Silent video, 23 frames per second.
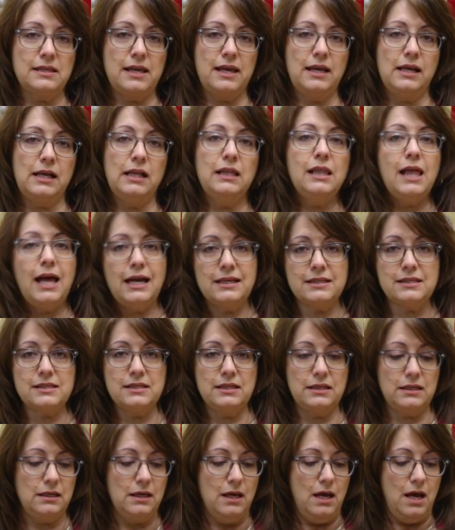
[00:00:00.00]
a
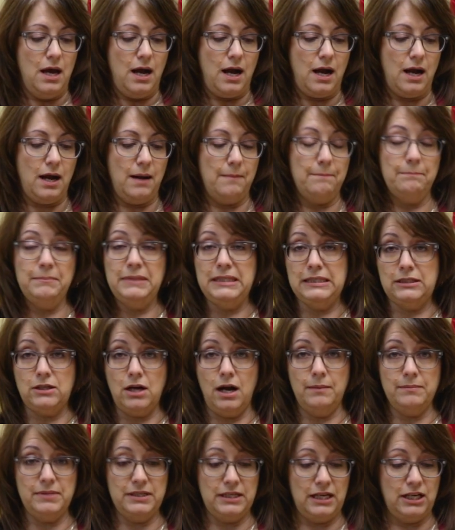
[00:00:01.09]
classic meat
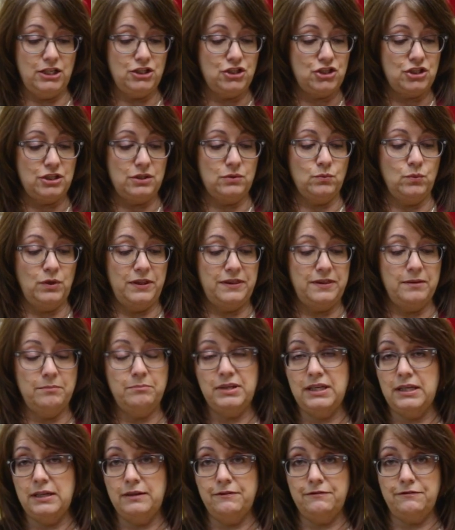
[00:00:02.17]
combination with the
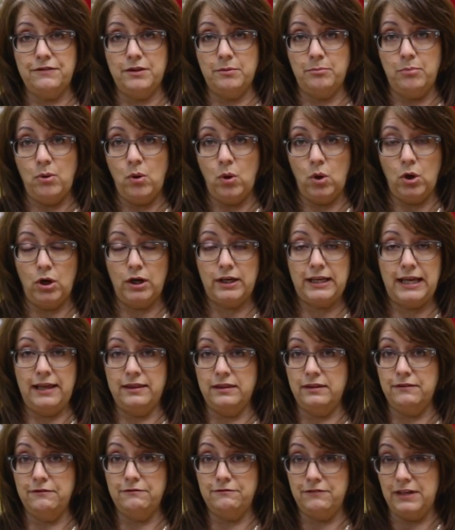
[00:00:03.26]
beef, the pork,
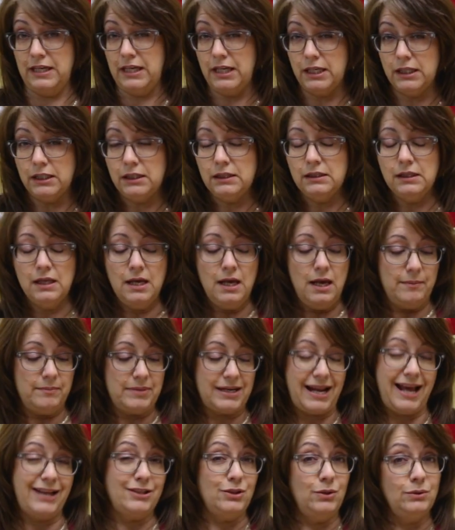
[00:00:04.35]
and the veal.
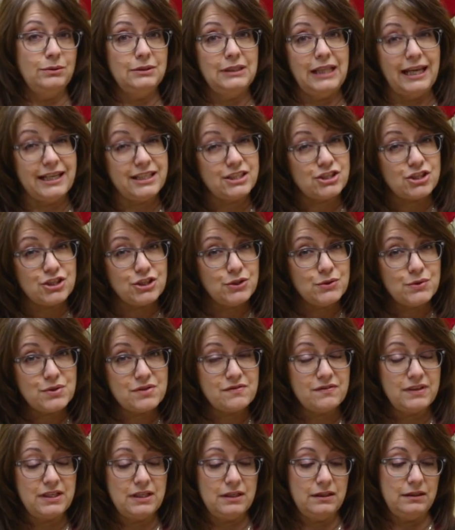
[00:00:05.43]
But I don't like to use
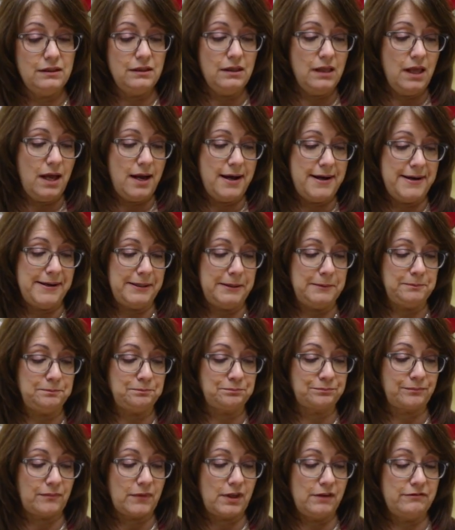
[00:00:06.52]
veal
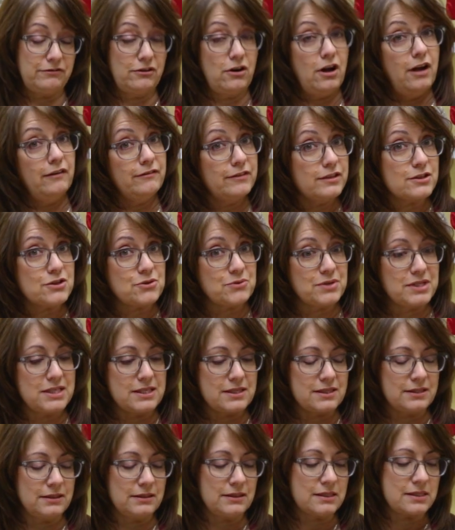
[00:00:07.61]
for obvious
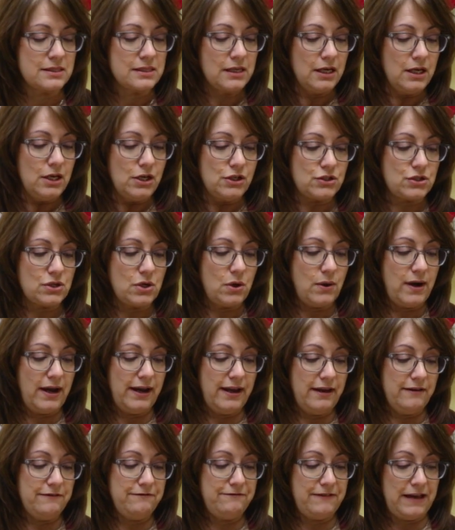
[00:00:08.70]
reasons. So I
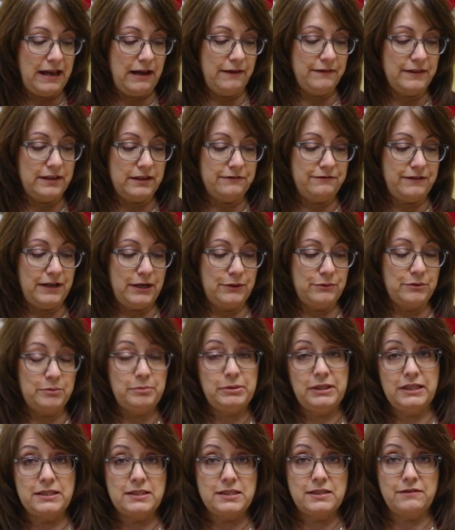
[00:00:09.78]
have found that if I
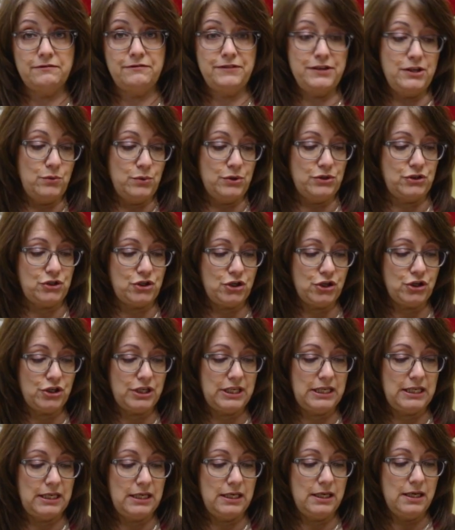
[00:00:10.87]
replace the veal with
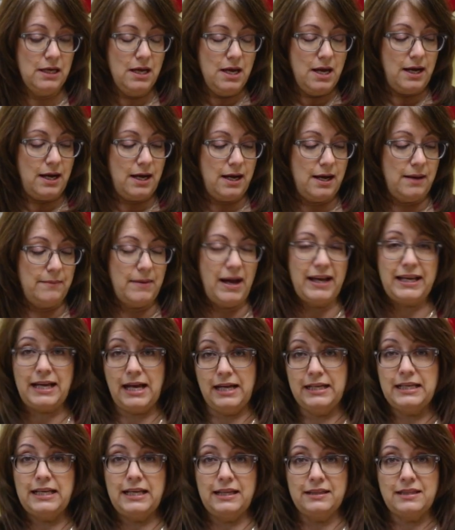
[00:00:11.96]
turkey, I
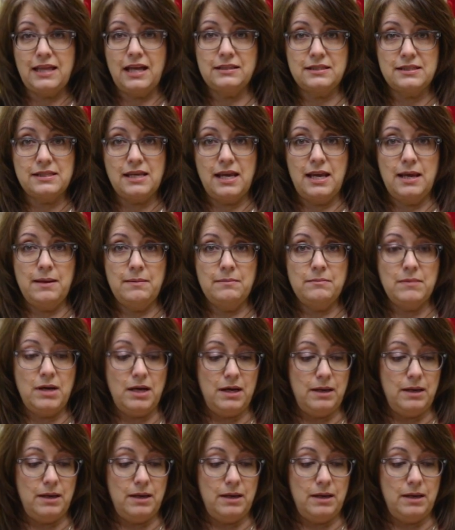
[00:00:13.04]
kind of get that same